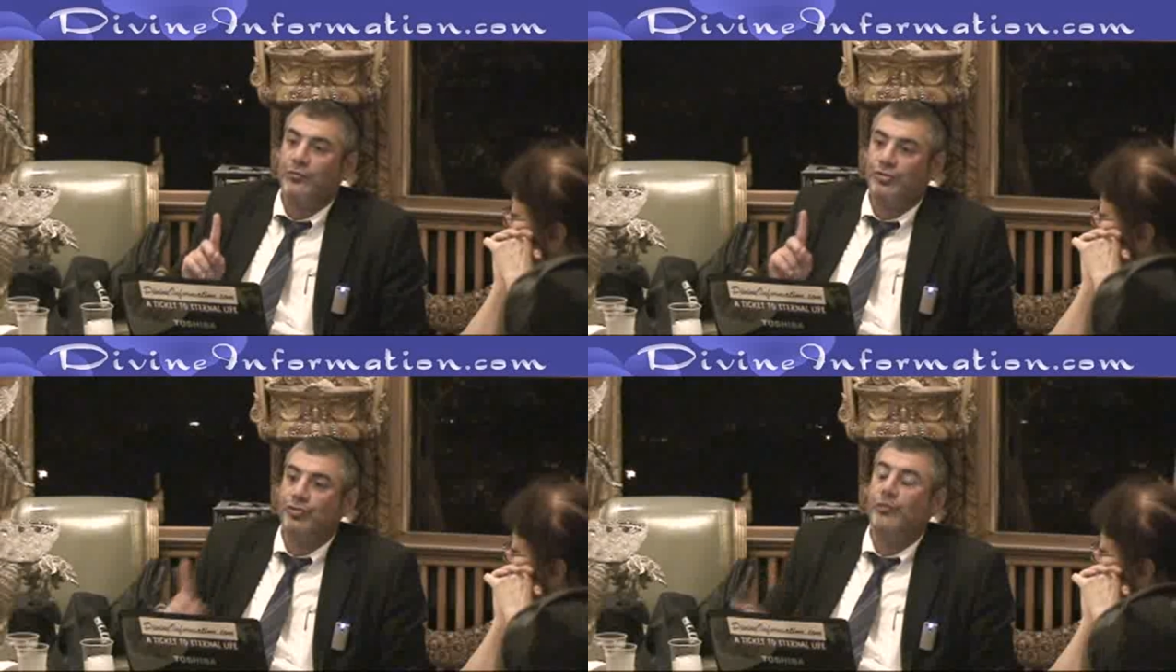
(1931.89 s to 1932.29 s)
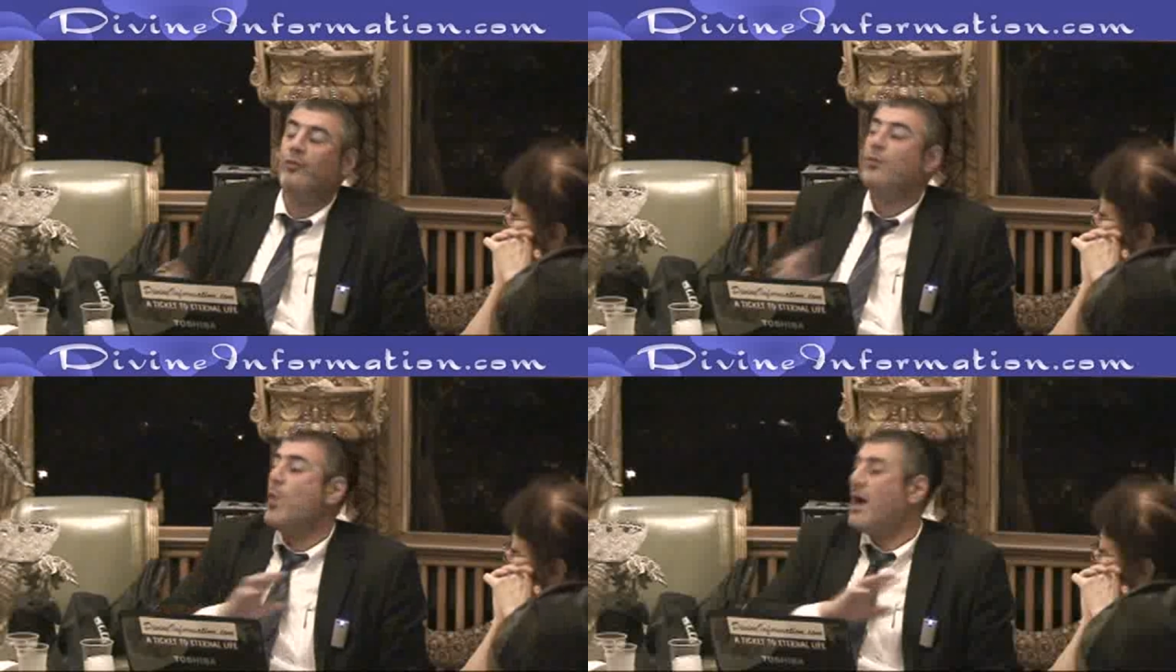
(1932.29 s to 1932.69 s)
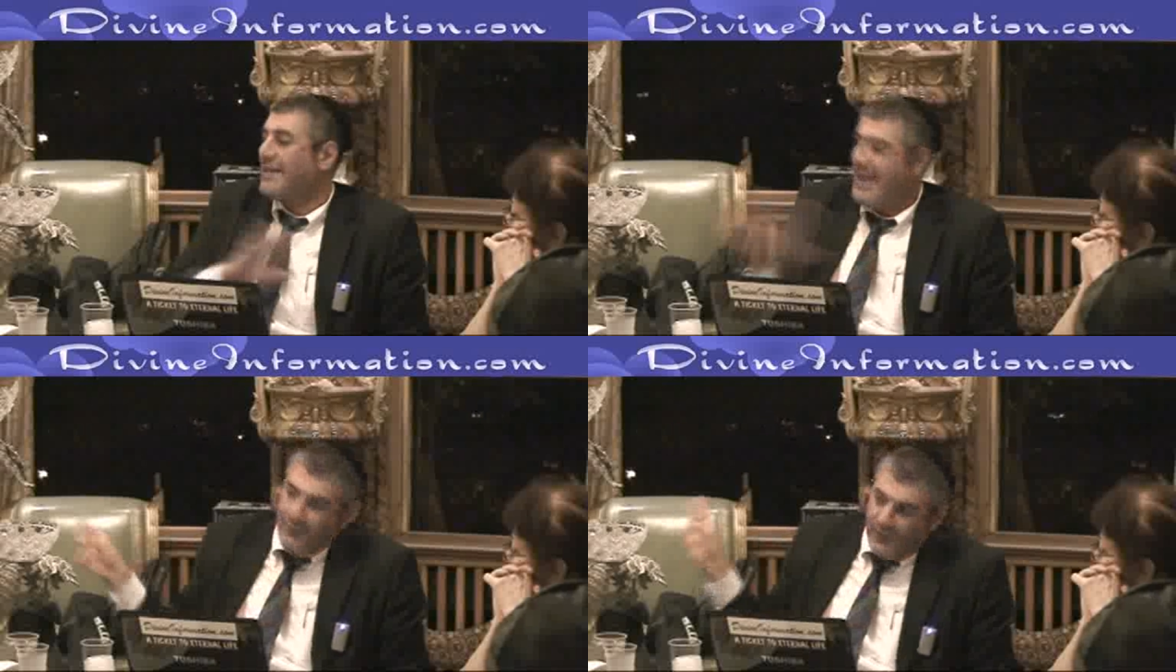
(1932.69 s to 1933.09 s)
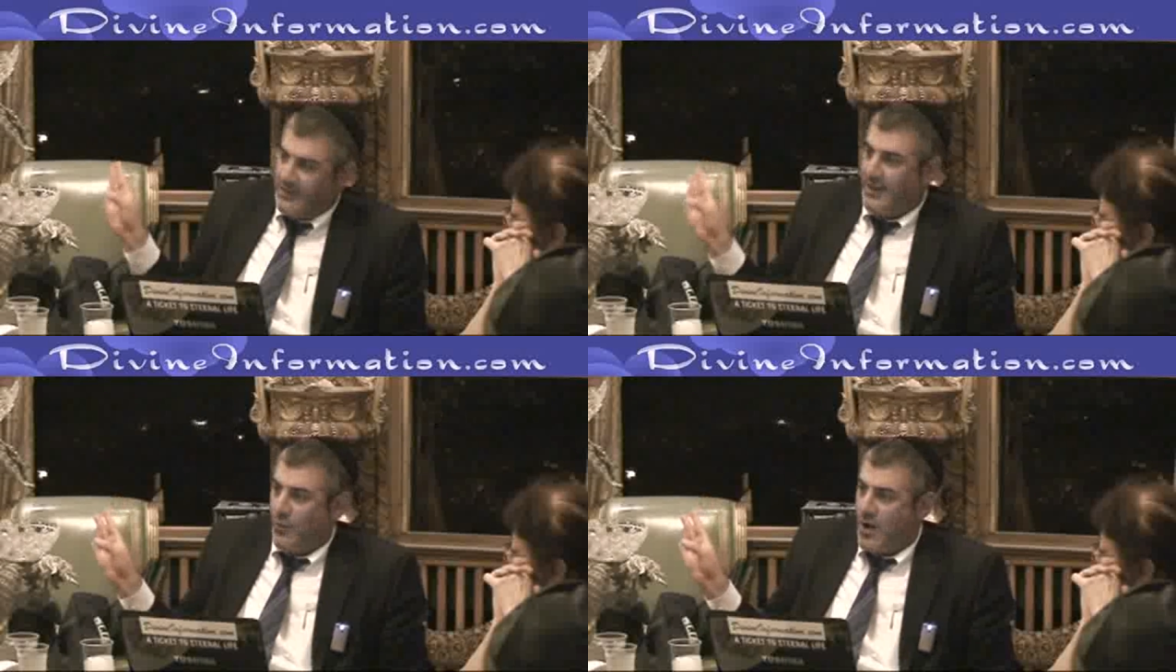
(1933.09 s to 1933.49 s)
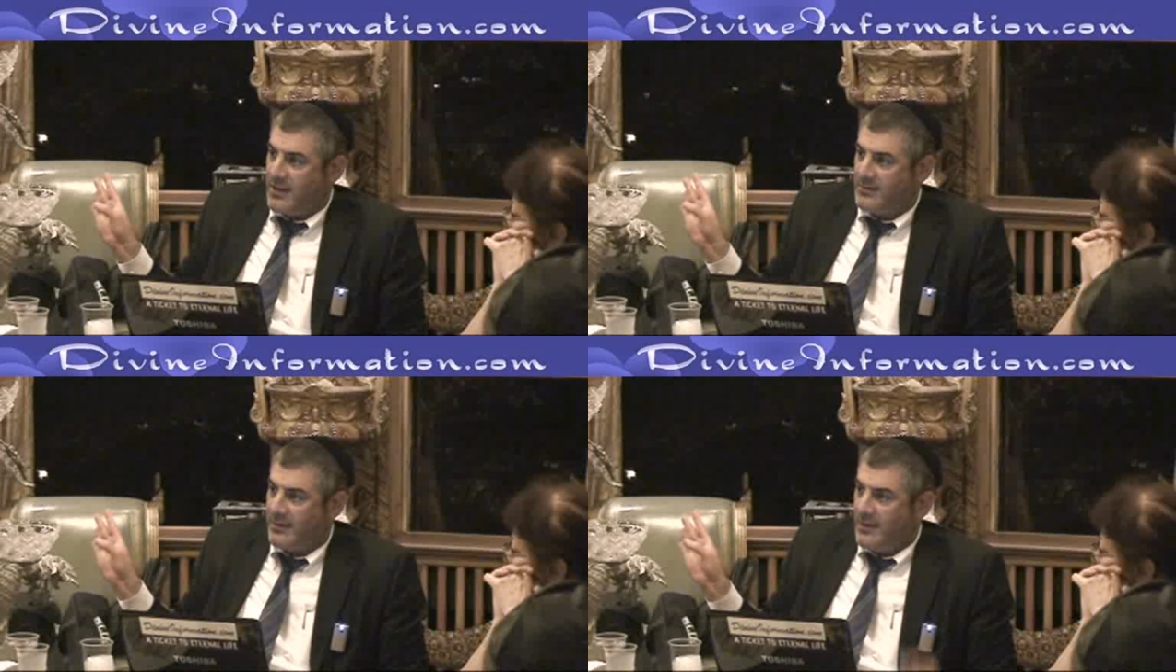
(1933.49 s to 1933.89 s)
to choose whatever they
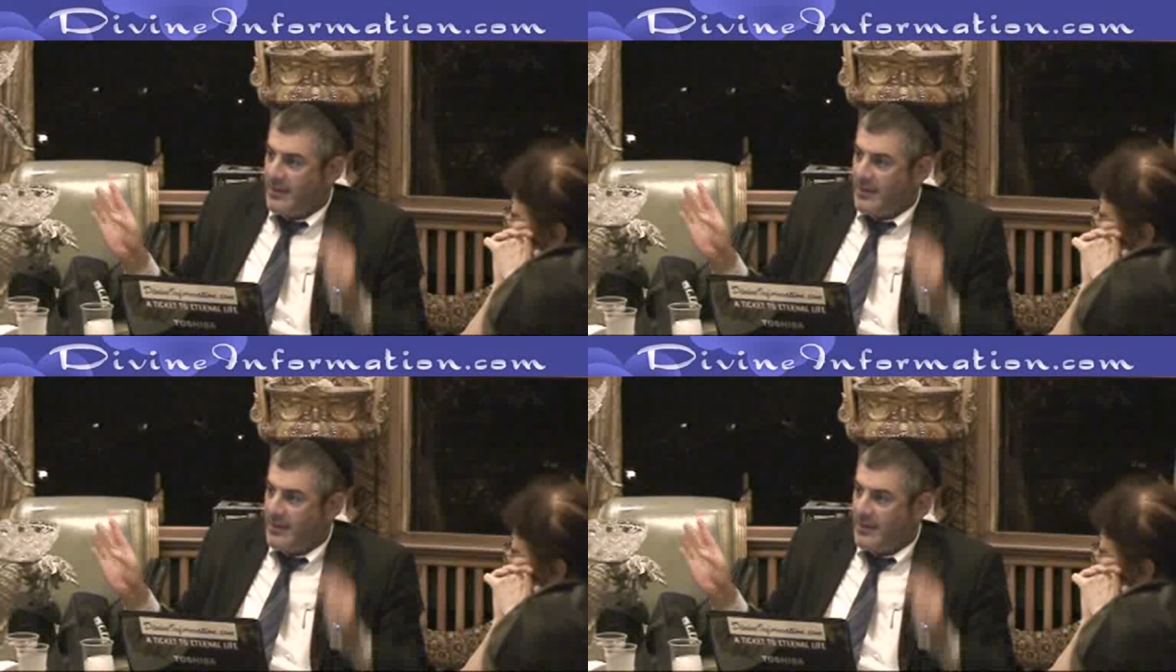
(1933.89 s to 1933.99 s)
want